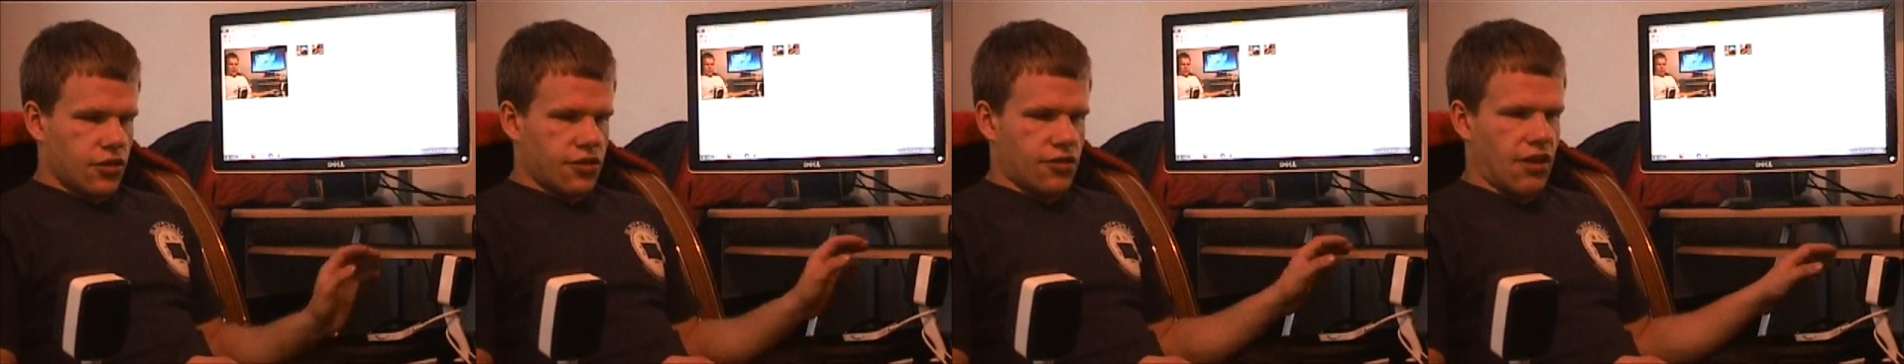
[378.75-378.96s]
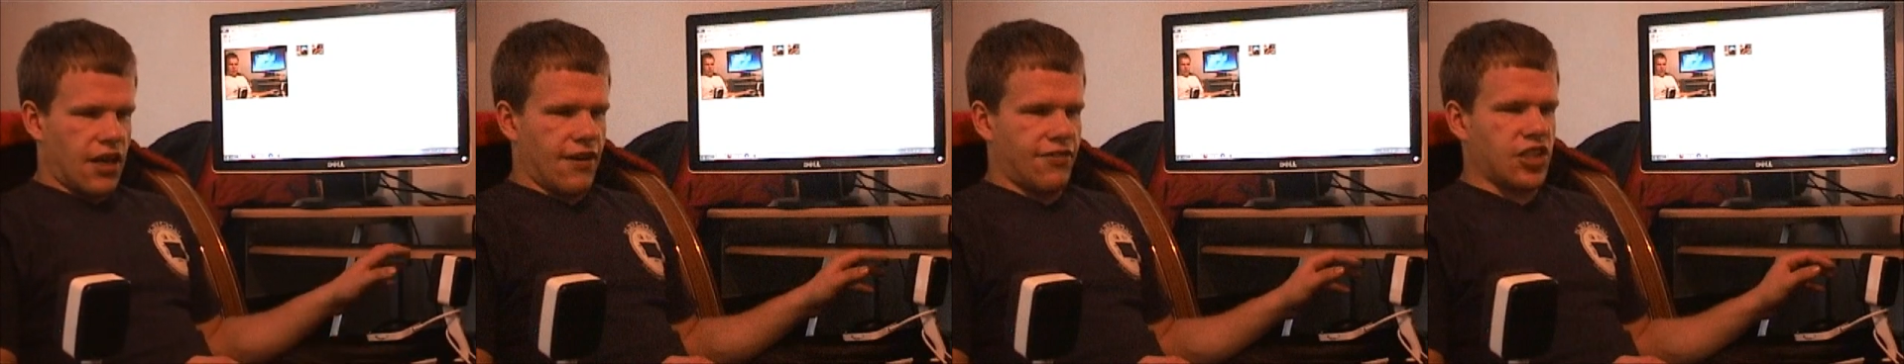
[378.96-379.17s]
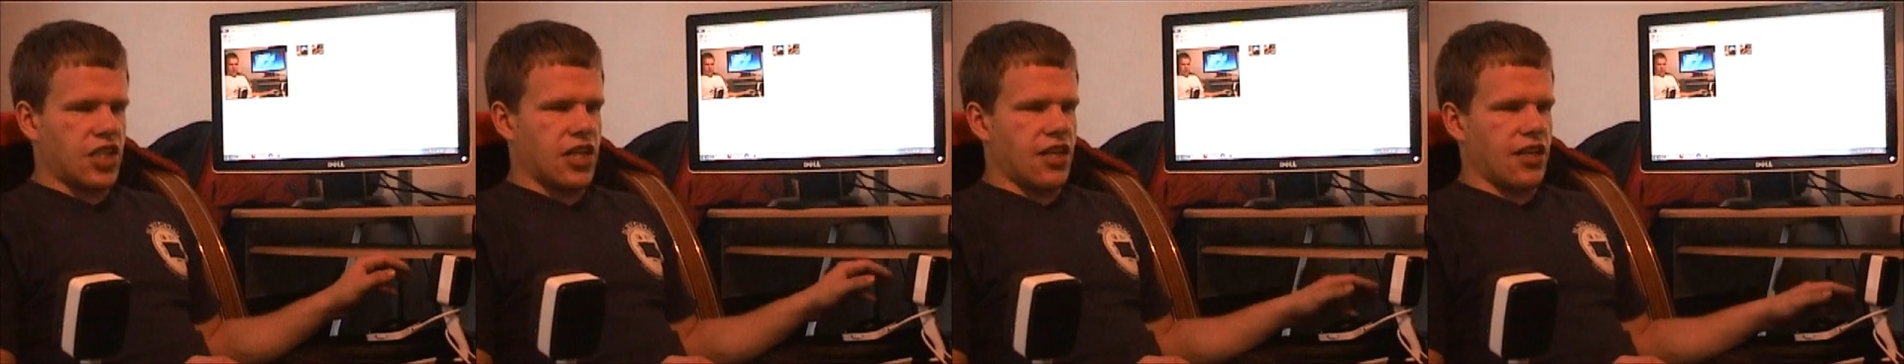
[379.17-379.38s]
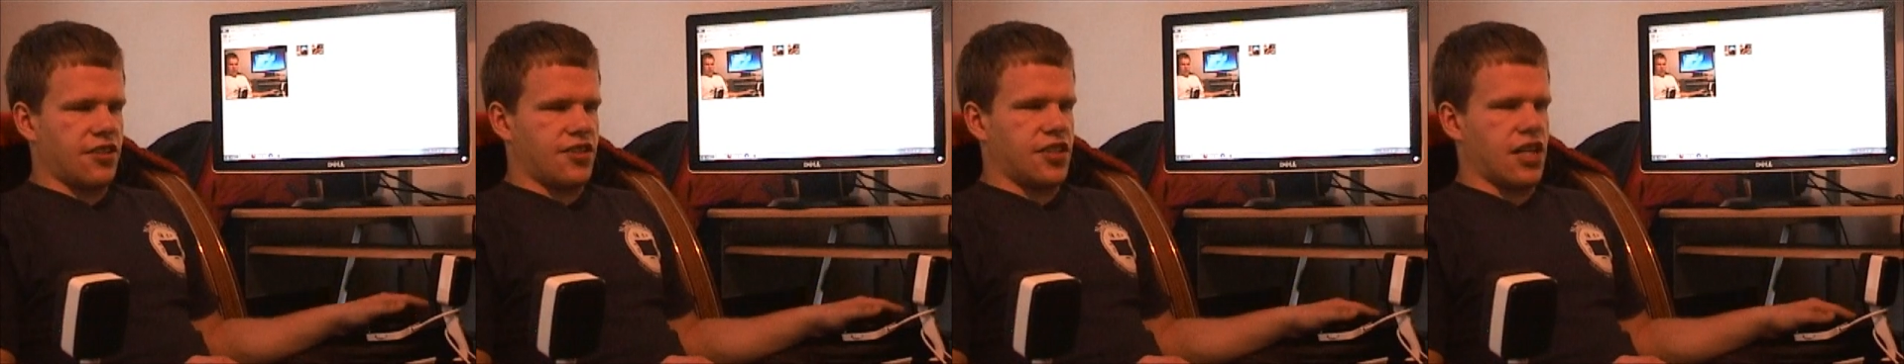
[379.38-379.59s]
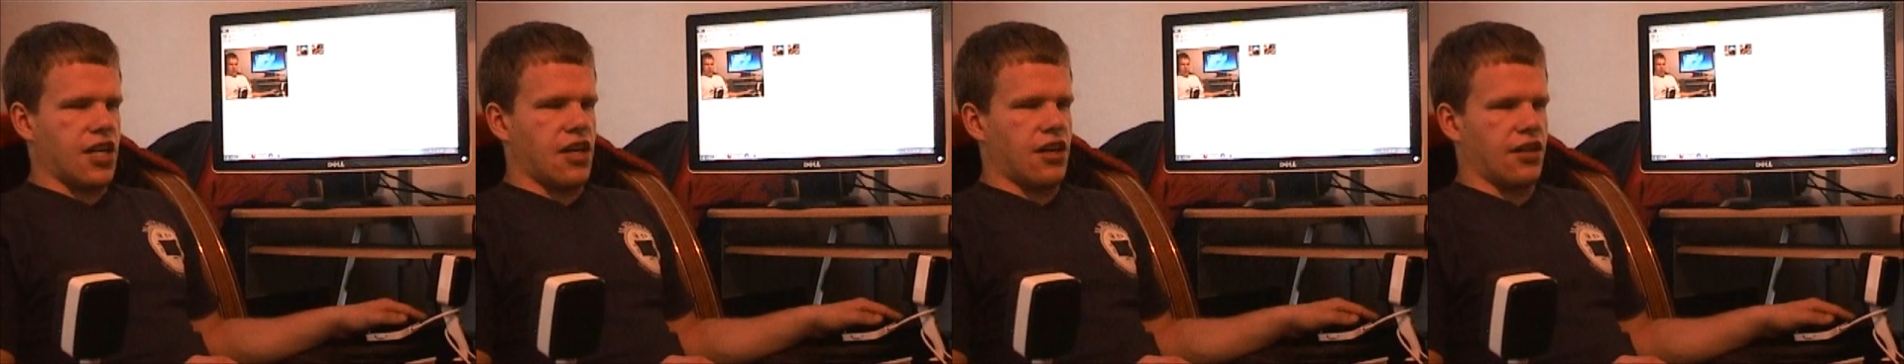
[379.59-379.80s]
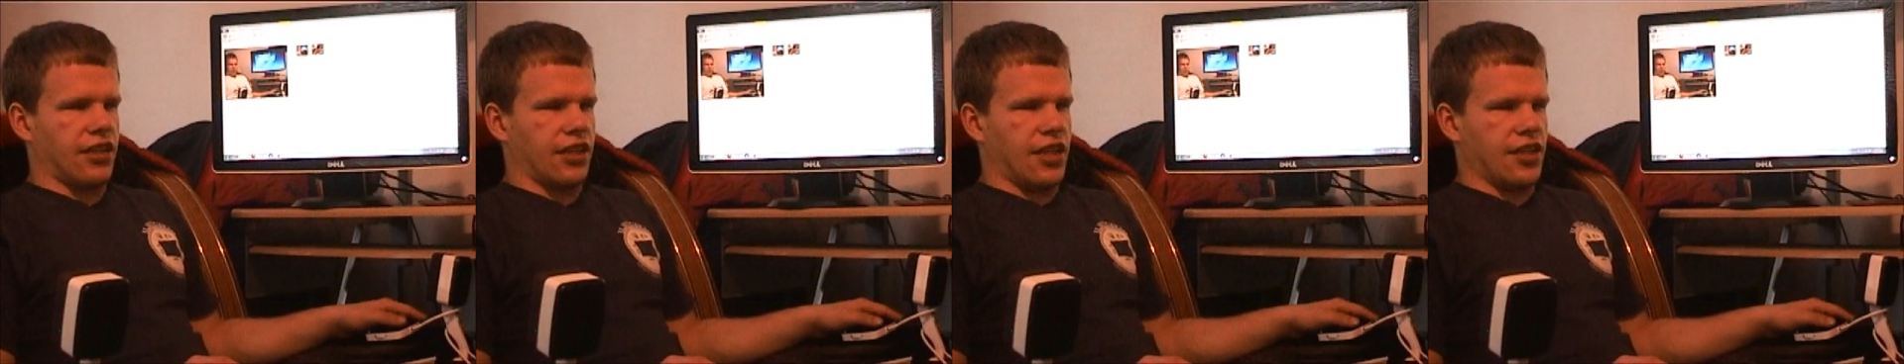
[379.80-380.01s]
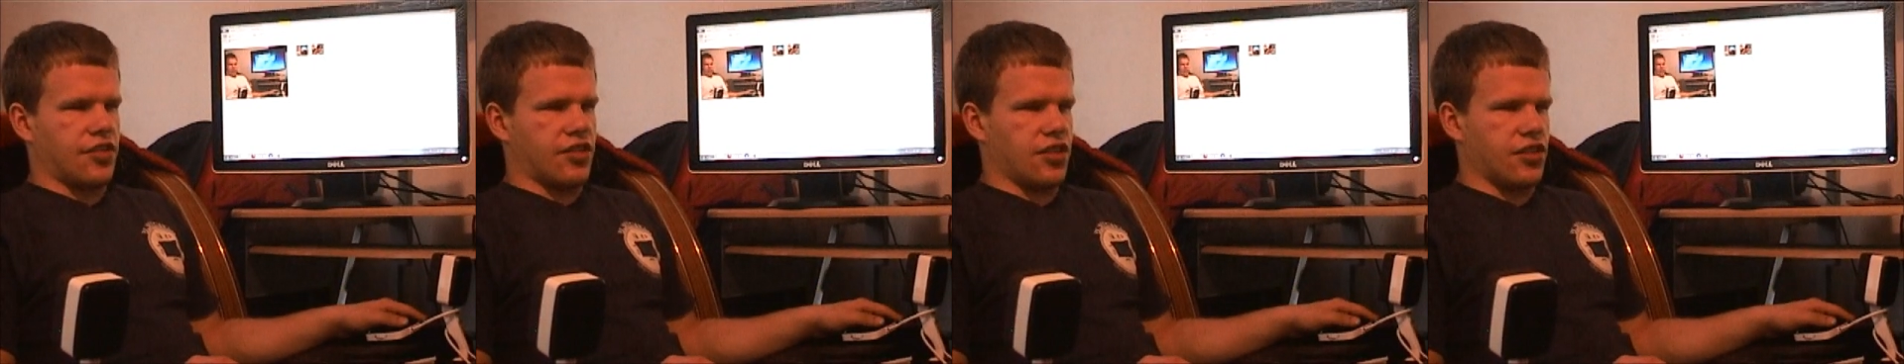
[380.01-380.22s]
So I have to kind of sit here
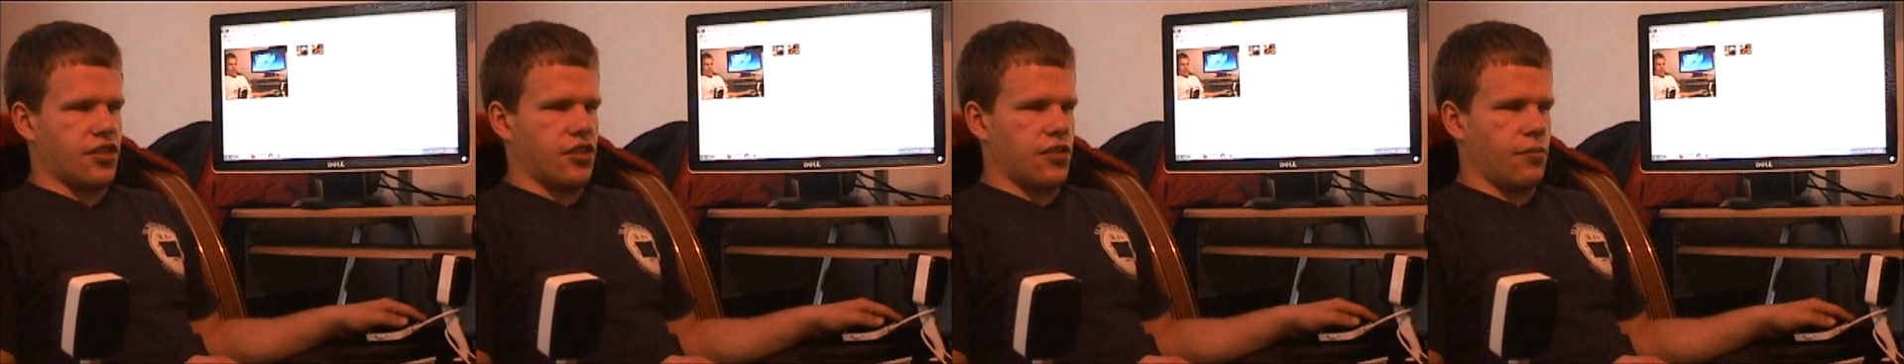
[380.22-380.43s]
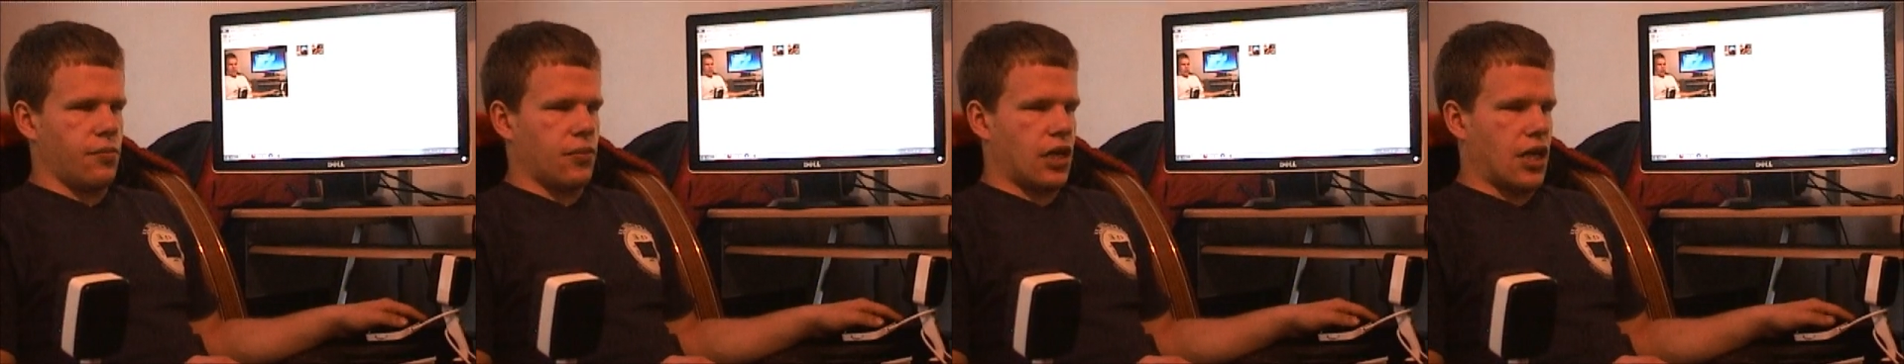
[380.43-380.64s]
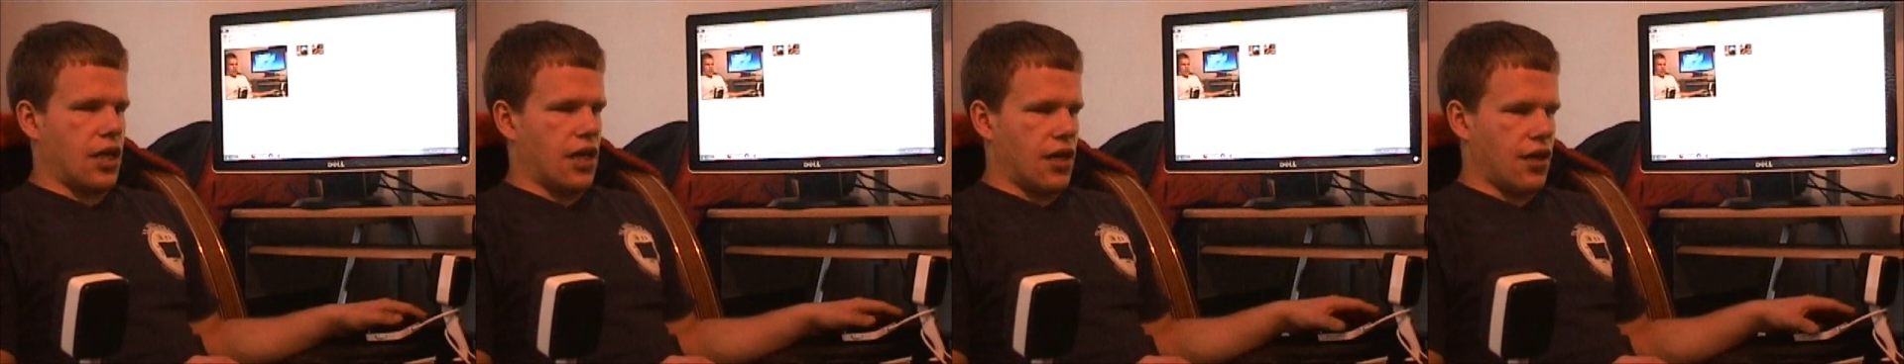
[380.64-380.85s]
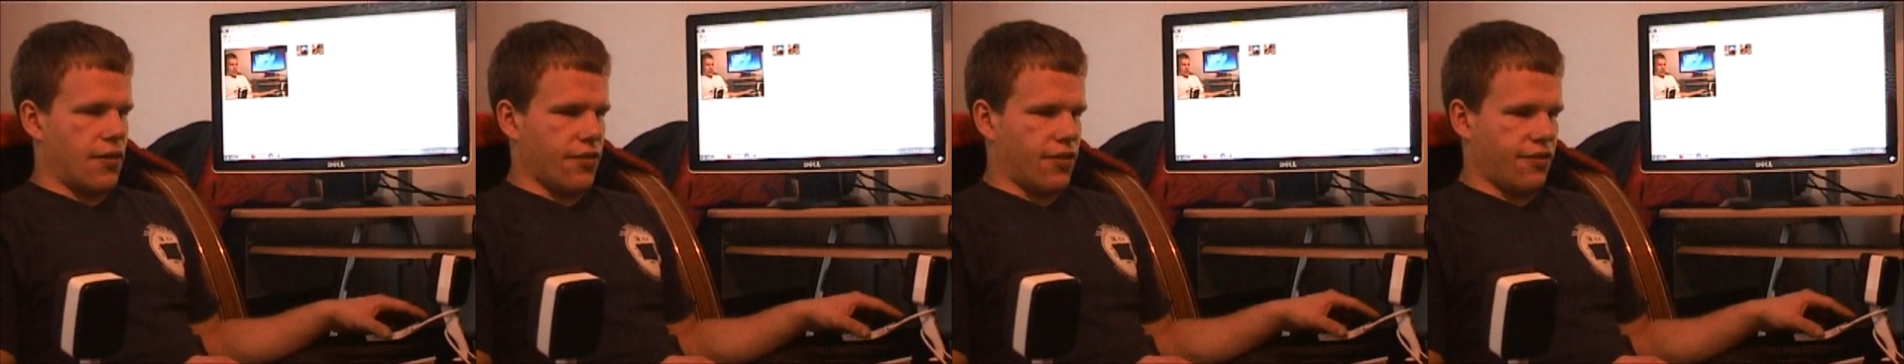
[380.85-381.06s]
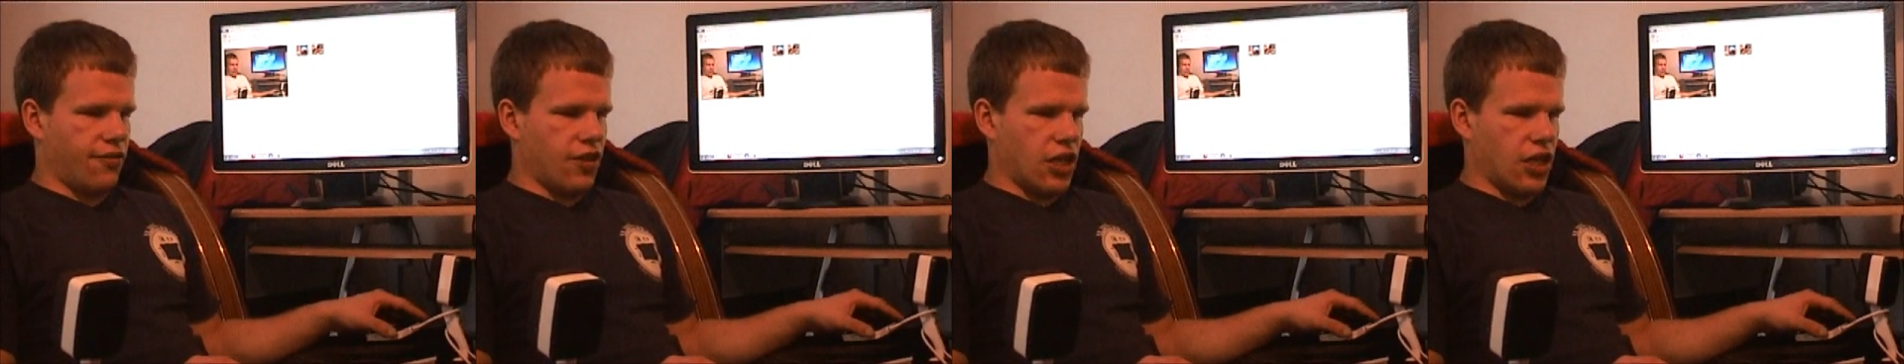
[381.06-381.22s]
and listen to the